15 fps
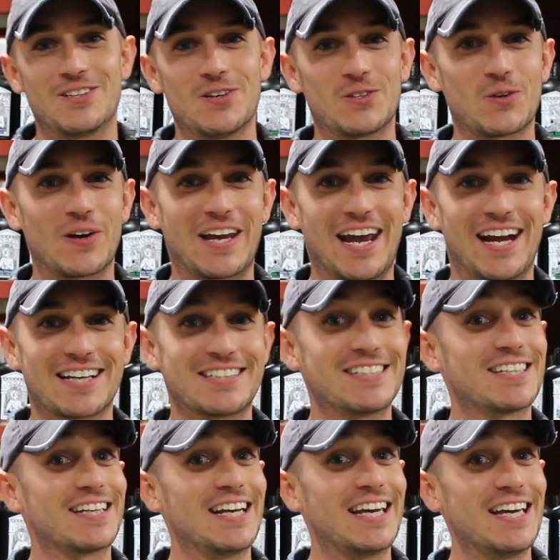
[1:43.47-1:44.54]
to those organics
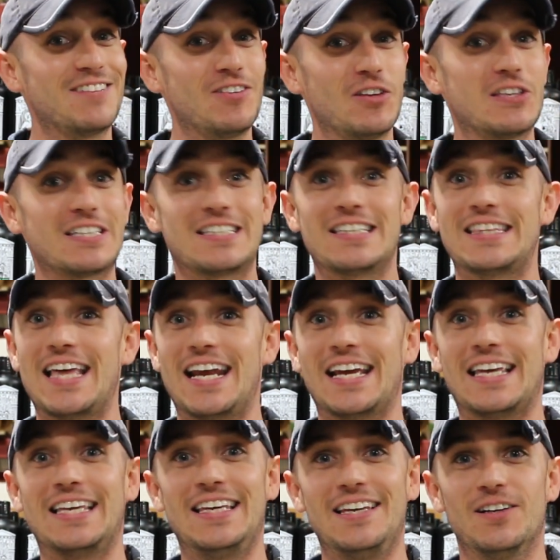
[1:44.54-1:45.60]
that's going to give you the
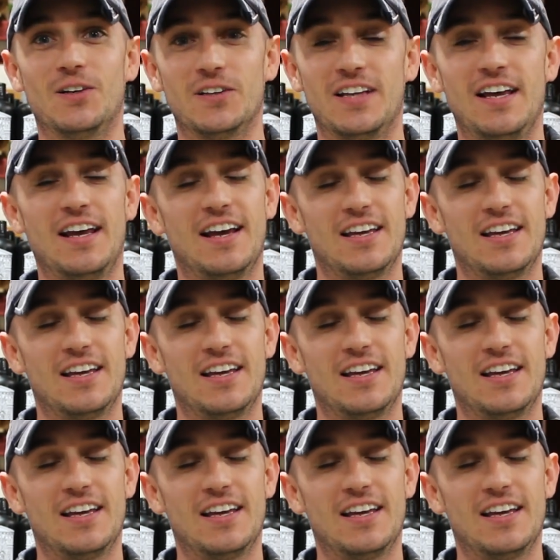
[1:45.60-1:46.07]
synthetic yield,